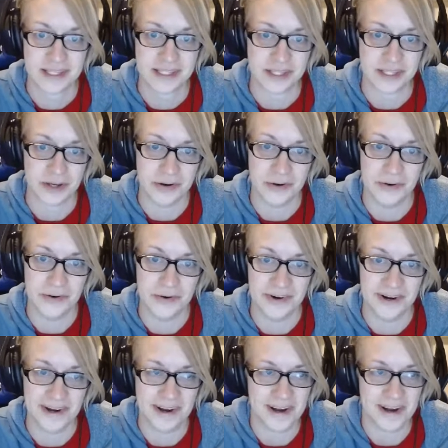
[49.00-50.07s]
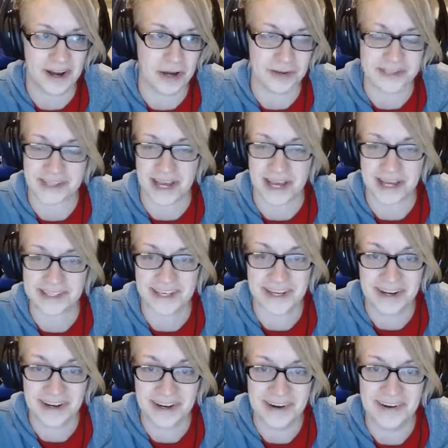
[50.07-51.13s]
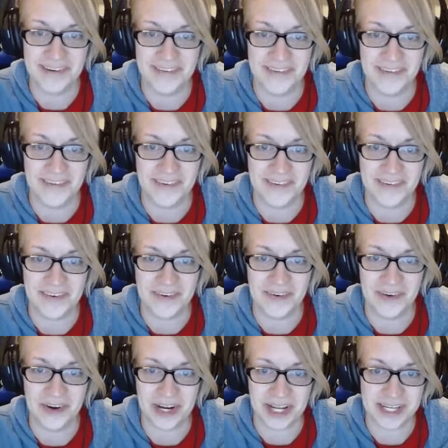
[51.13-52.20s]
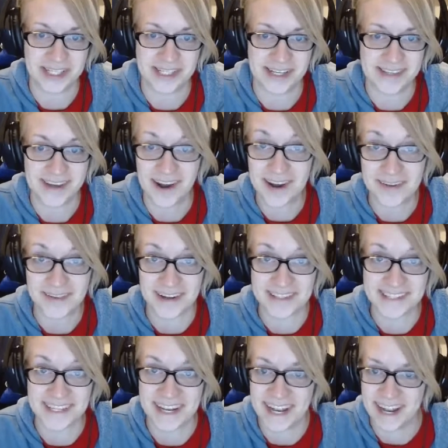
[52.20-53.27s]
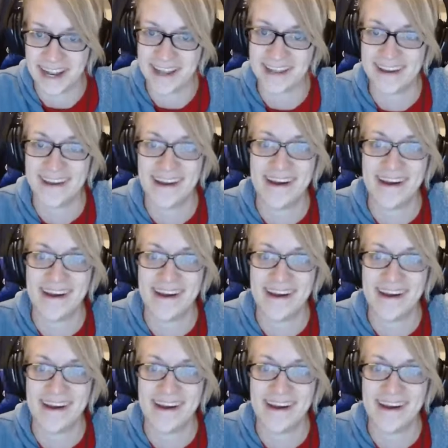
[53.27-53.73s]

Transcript: So I was asking her what I should talk about today